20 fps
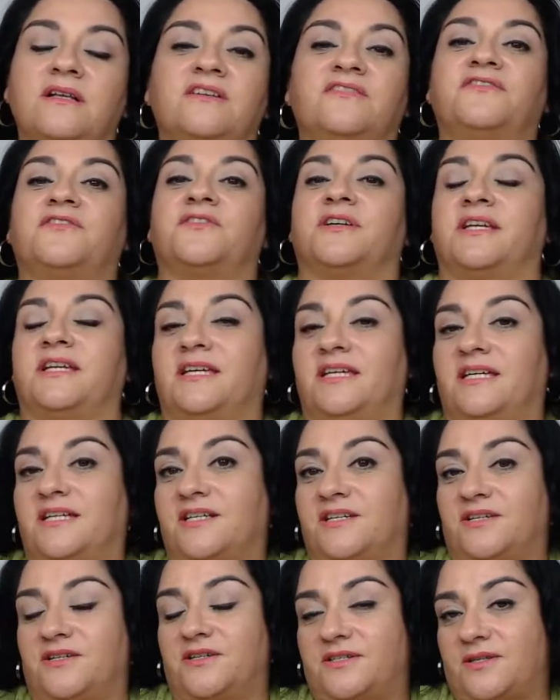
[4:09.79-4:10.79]
for
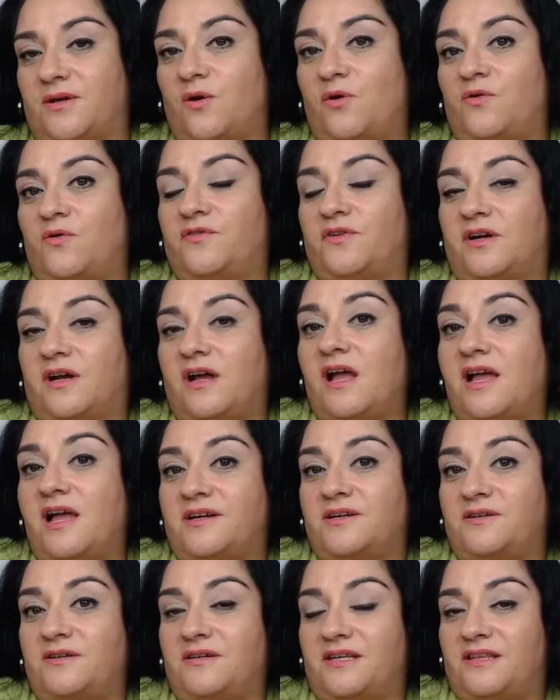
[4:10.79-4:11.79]
years, over
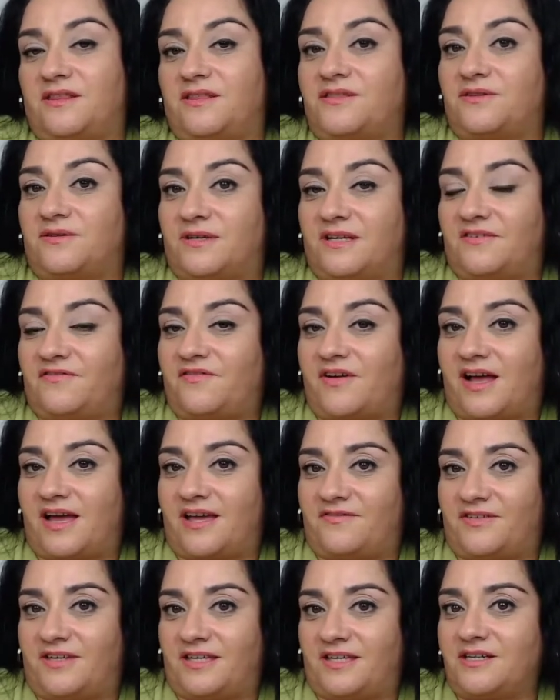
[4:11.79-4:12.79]

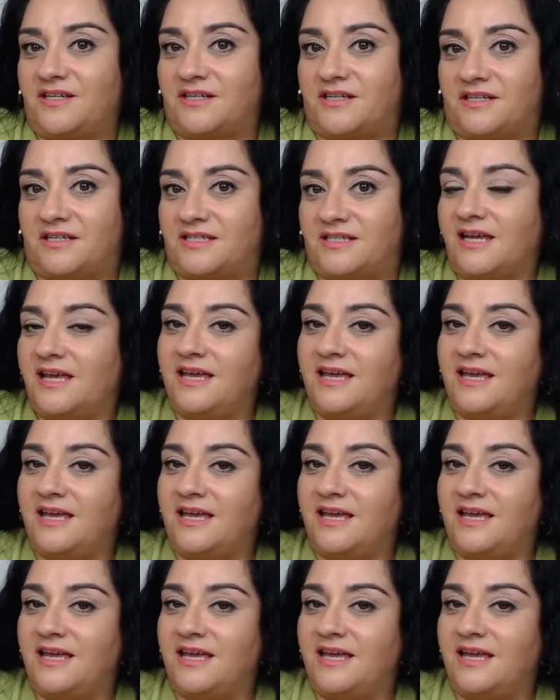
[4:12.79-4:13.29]
135 years.